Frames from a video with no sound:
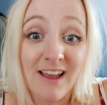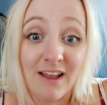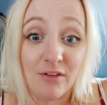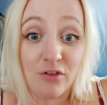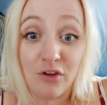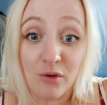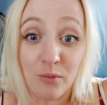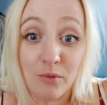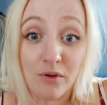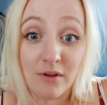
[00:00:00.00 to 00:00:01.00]
and
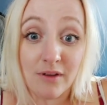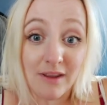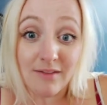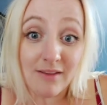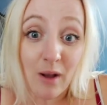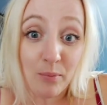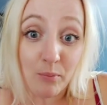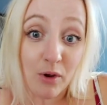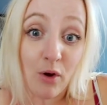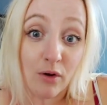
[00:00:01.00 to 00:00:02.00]
2, it's helping
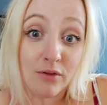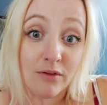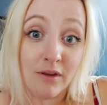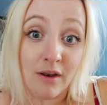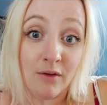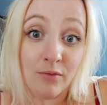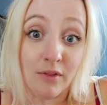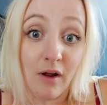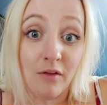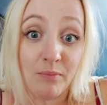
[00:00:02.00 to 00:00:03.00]
with costs. You know,
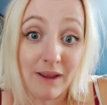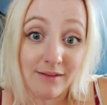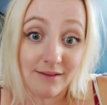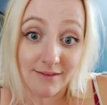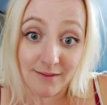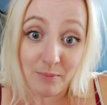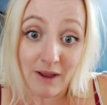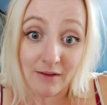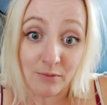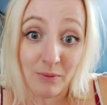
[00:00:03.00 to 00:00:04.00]
I've paid
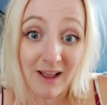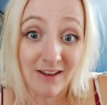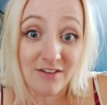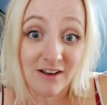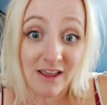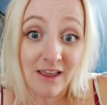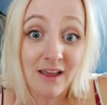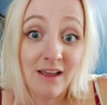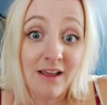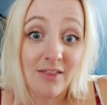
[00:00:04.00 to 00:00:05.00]
£60, but actually
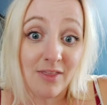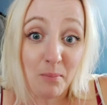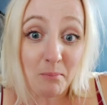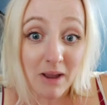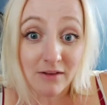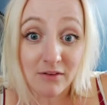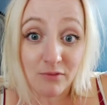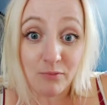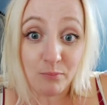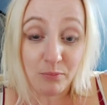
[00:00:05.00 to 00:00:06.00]
the amount
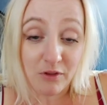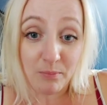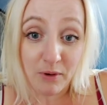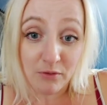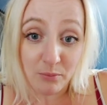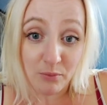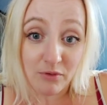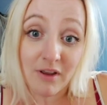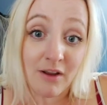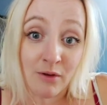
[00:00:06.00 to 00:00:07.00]
of disposables
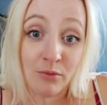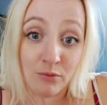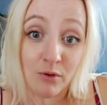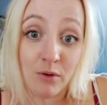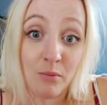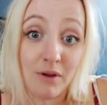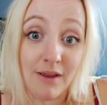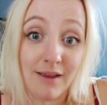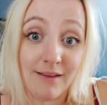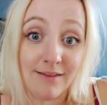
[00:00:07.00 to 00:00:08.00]
I go through,
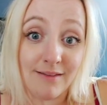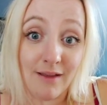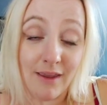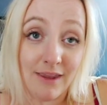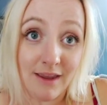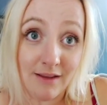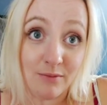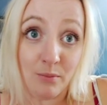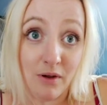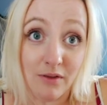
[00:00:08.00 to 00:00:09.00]
it's a
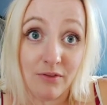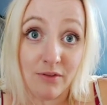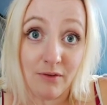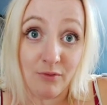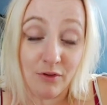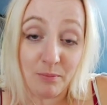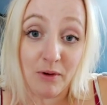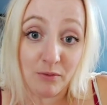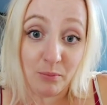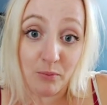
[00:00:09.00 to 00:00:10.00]
year's worth of
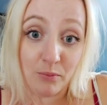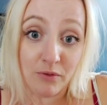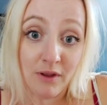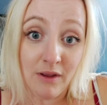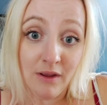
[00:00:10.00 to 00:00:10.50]
disposables